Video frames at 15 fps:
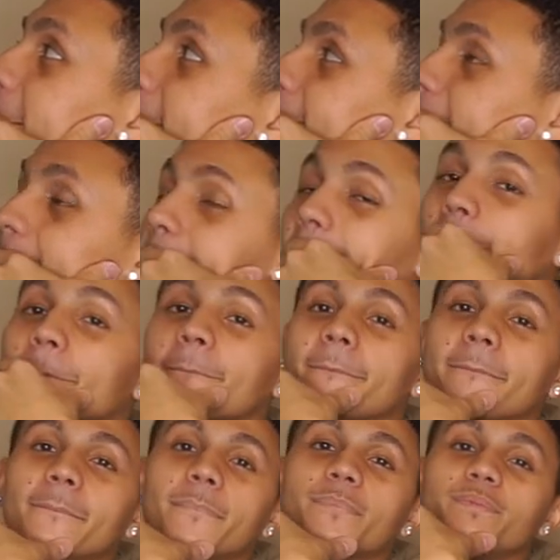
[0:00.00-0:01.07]

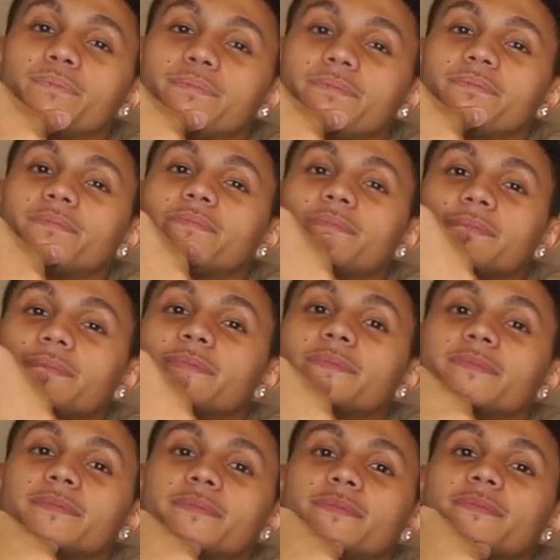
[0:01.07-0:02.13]

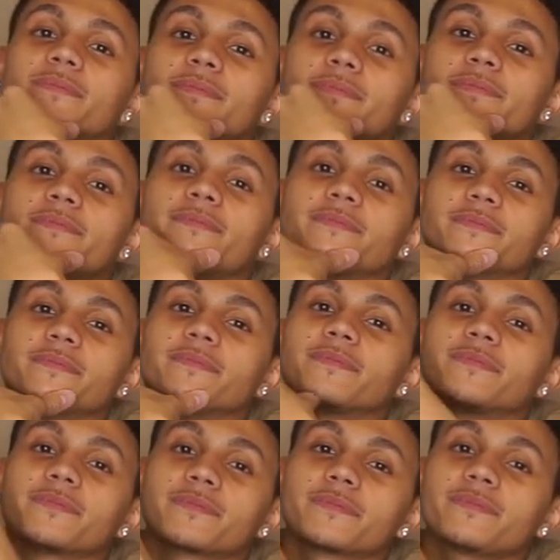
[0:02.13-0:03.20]

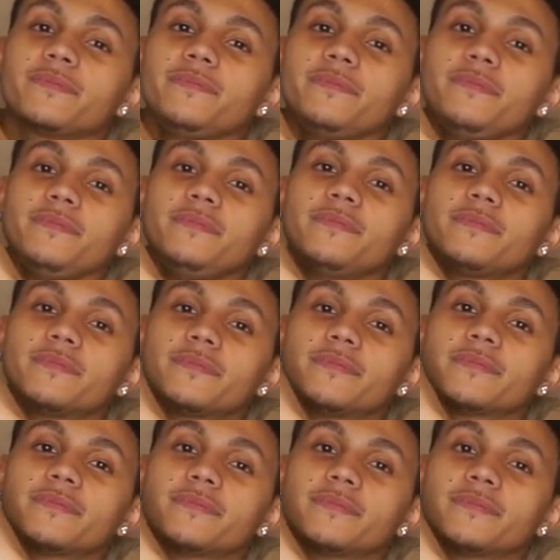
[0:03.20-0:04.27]

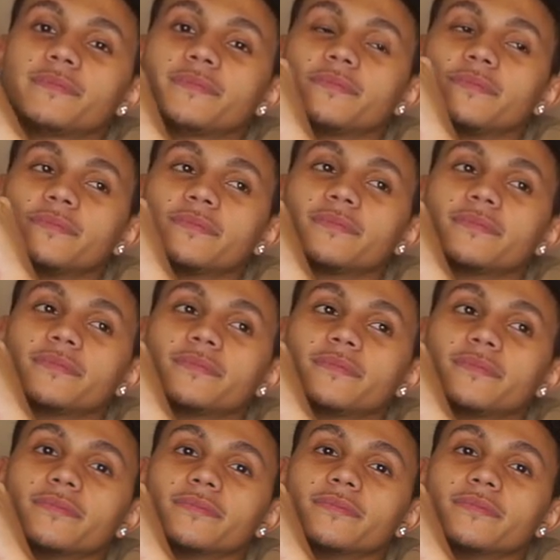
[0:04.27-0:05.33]

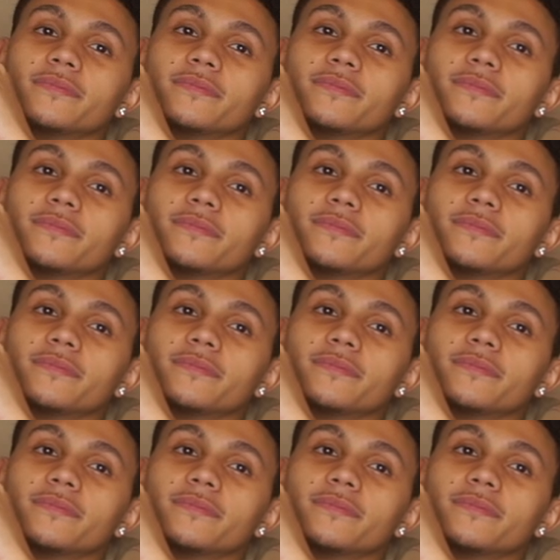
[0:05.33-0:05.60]
The person shown says nothing.